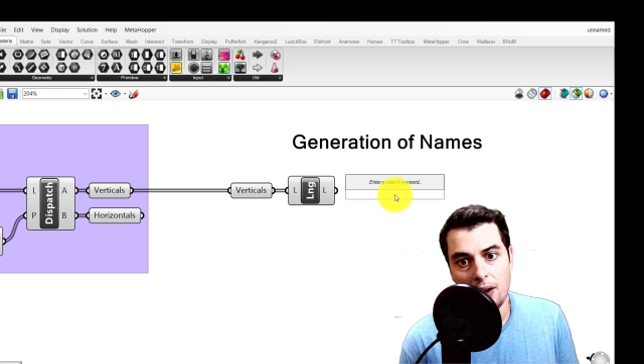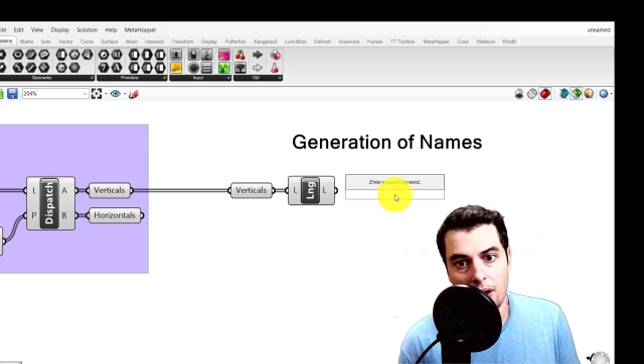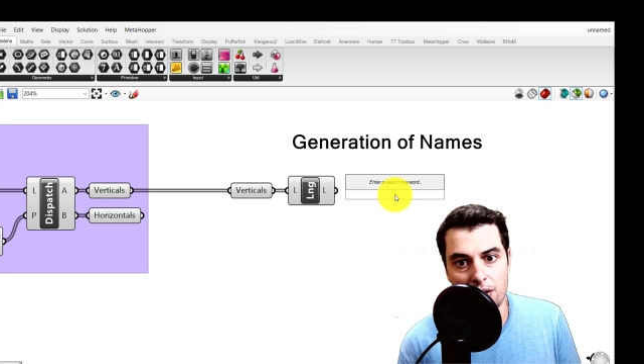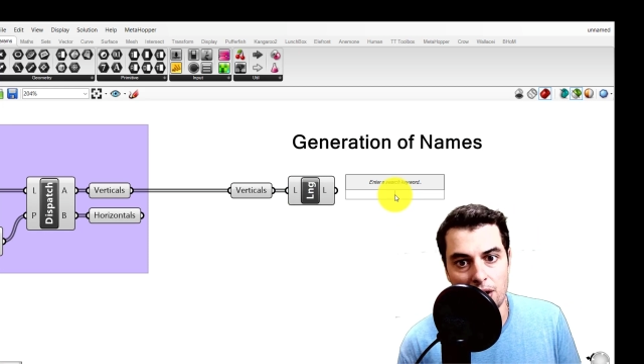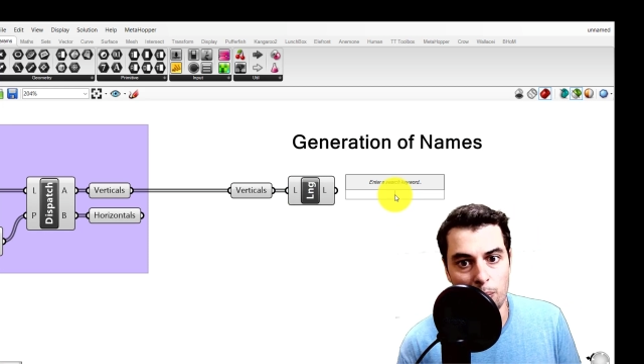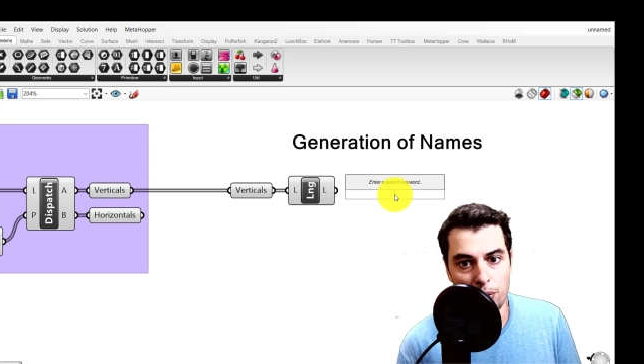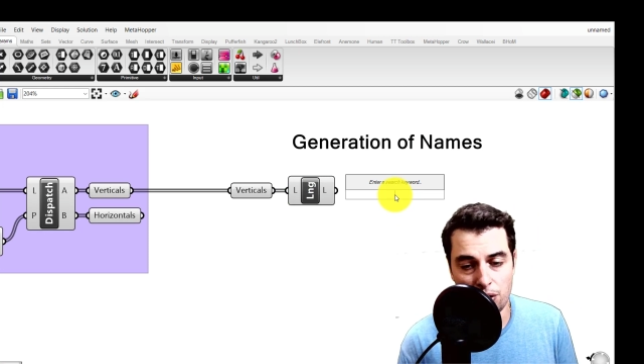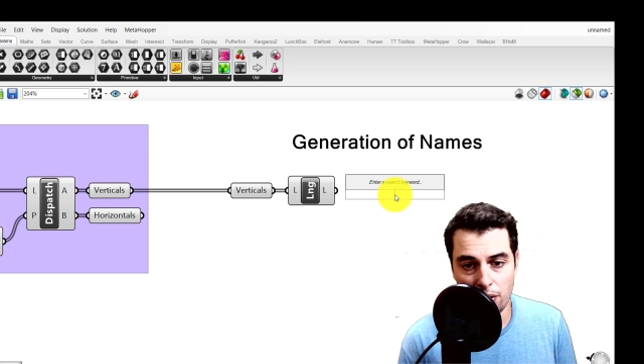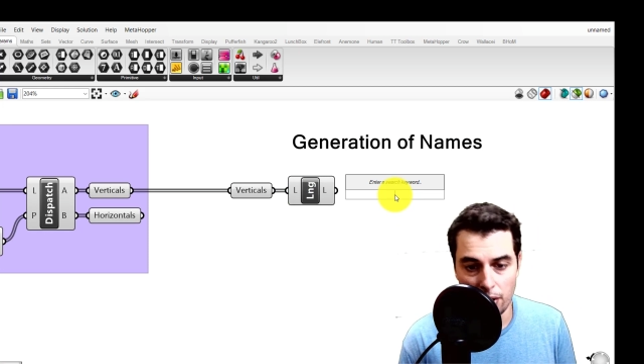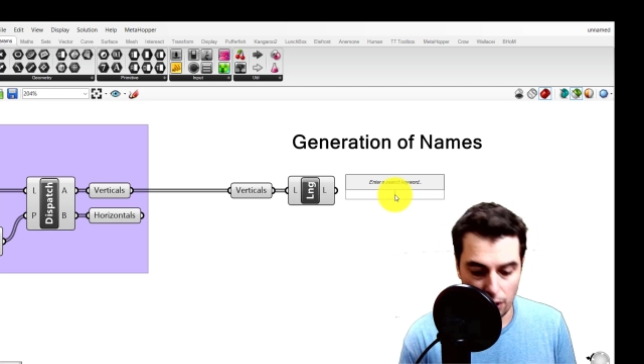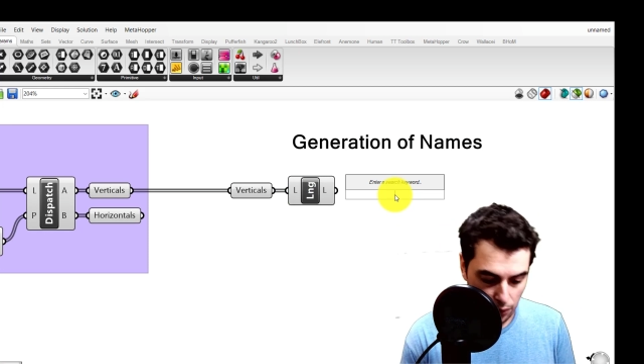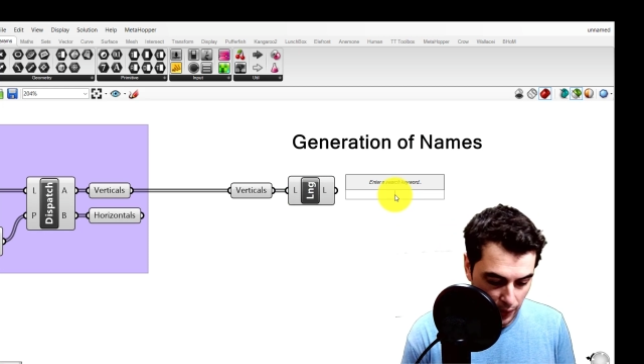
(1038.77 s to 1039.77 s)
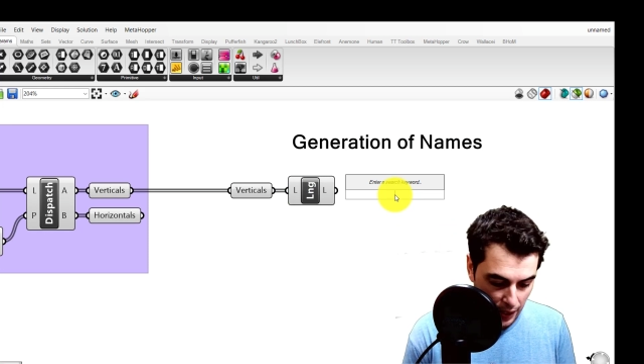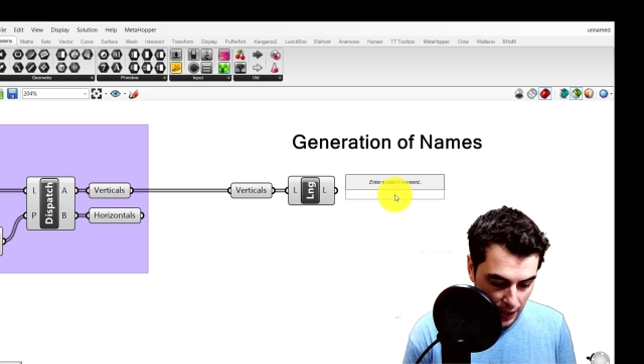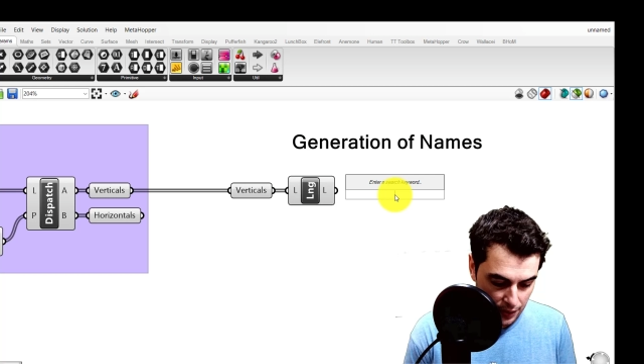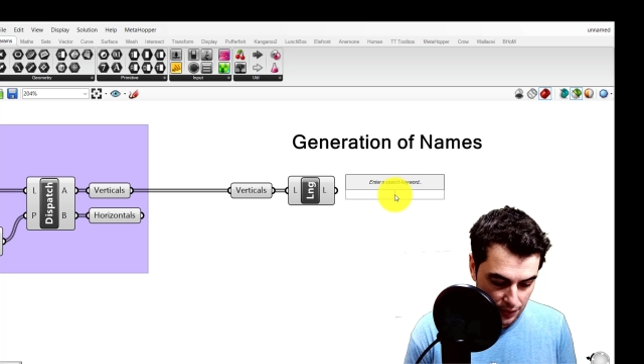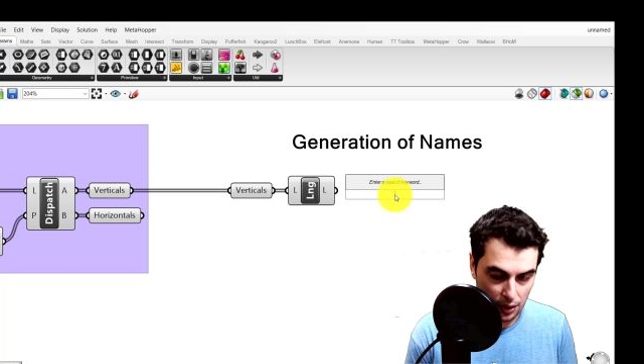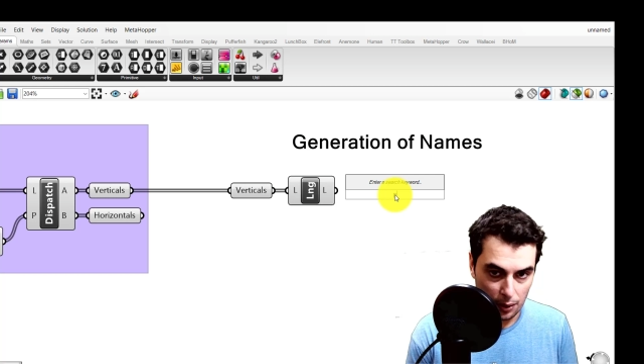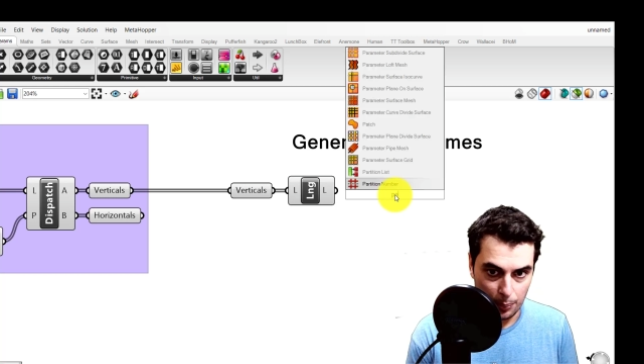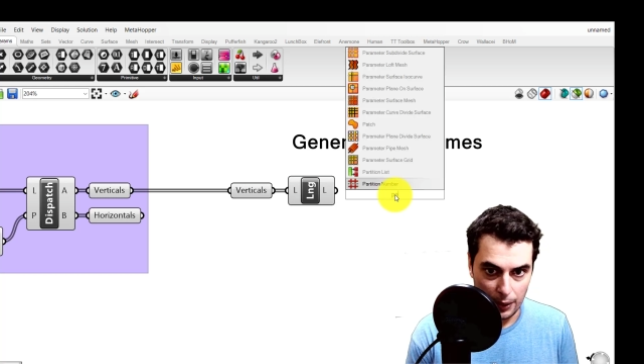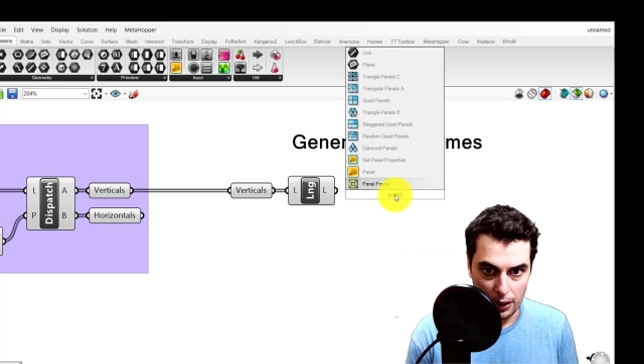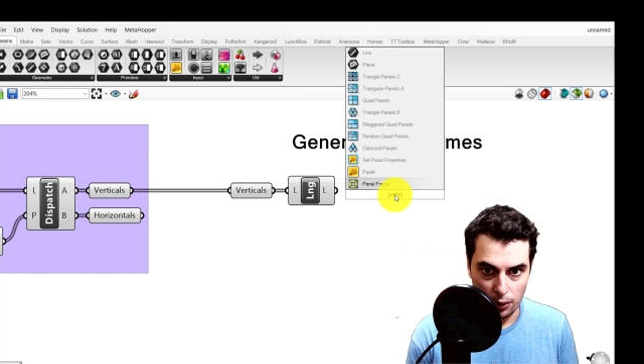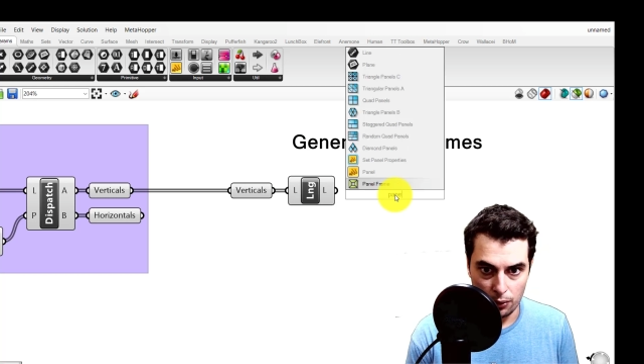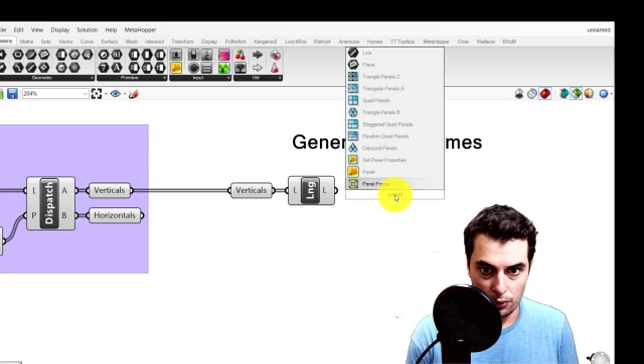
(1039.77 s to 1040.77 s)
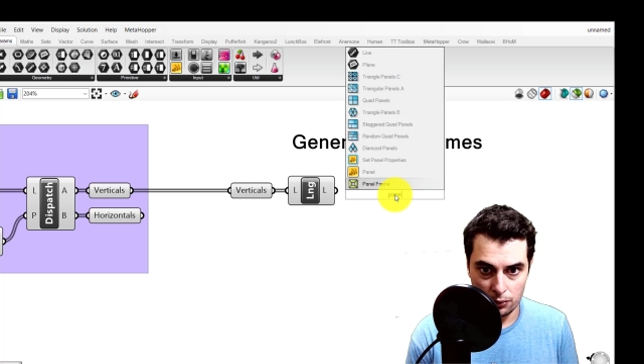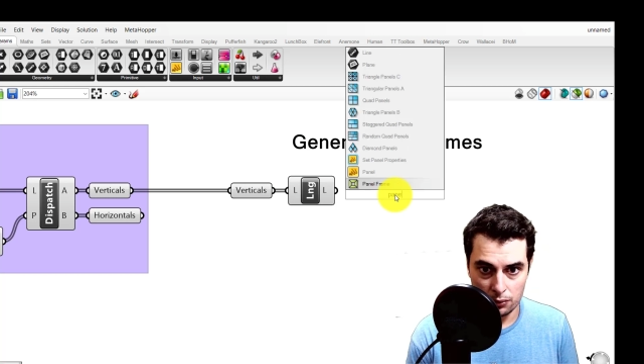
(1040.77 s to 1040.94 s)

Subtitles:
is I'm just going to create a panel,